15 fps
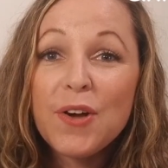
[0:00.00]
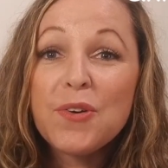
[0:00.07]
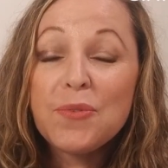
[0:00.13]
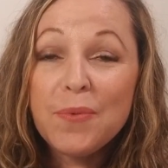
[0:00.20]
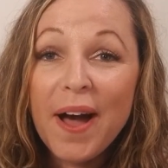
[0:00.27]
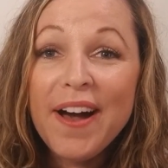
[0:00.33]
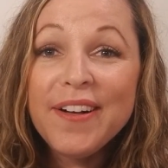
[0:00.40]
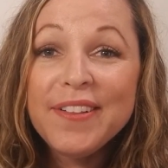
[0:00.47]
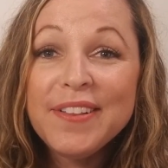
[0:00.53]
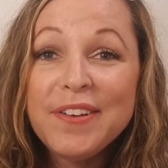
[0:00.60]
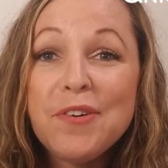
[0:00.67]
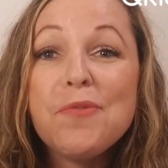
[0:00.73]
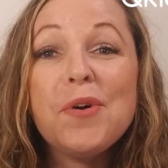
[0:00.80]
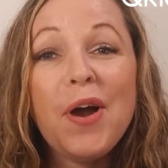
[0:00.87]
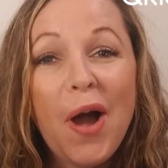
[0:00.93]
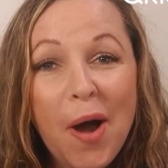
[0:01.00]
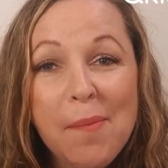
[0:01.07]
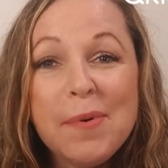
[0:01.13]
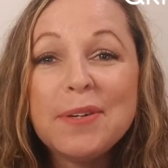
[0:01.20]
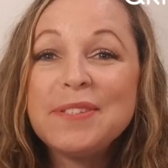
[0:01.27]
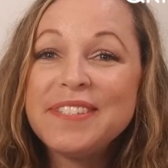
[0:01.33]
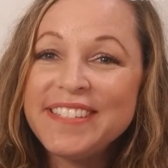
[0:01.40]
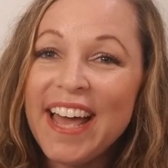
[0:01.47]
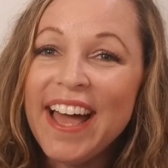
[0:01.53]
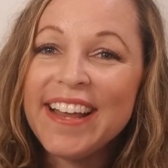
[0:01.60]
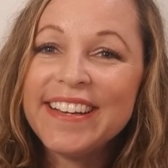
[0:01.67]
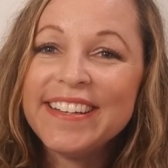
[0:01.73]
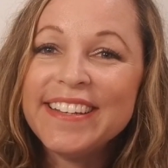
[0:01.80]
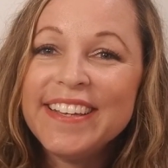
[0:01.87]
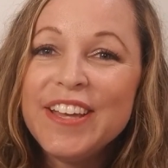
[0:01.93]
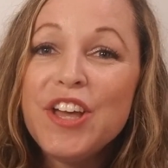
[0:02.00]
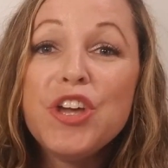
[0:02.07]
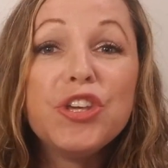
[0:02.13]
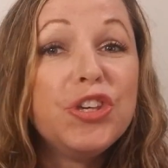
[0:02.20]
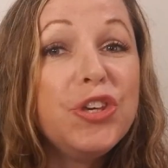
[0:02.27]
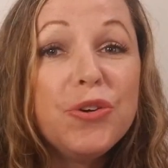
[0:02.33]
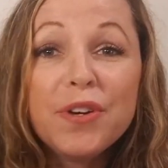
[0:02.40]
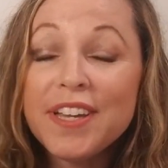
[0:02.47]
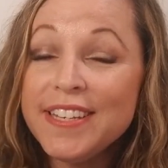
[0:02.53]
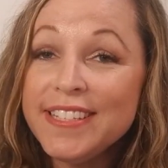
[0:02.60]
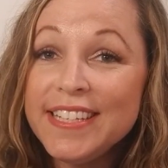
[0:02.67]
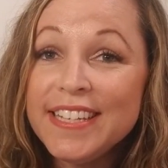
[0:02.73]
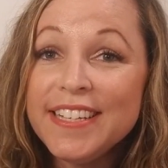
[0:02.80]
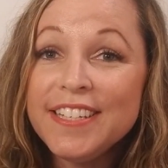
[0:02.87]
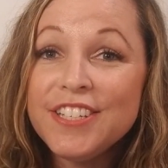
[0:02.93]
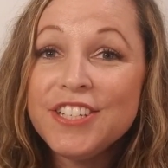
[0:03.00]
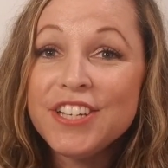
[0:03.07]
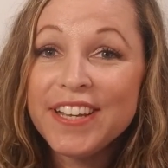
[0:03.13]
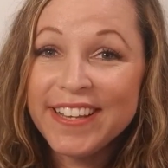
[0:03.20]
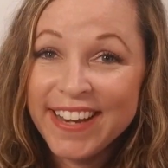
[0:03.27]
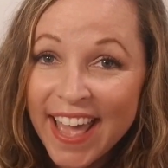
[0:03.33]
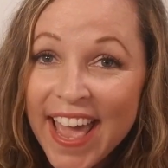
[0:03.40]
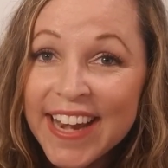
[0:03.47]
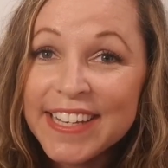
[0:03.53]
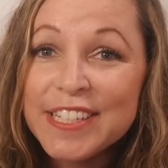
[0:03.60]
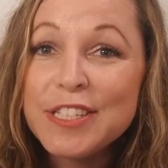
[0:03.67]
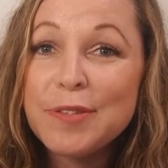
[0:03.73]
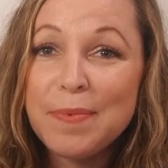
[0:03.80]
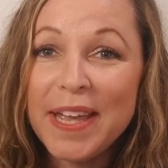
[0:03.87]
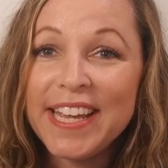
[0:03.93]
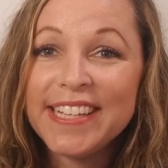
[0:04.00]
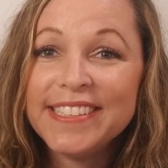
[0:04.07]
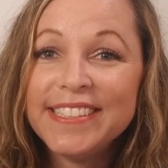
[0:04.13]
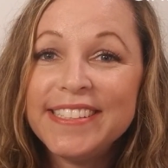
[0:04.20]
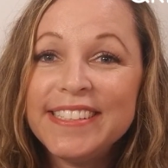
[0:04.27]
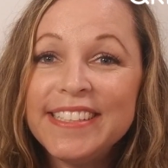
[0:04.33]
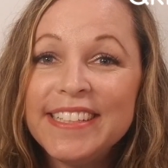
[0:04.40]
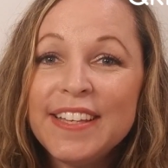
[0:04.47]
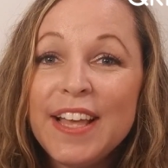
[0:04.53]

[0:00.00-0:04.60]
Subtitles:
Well, we're almost done. You can teach in any space.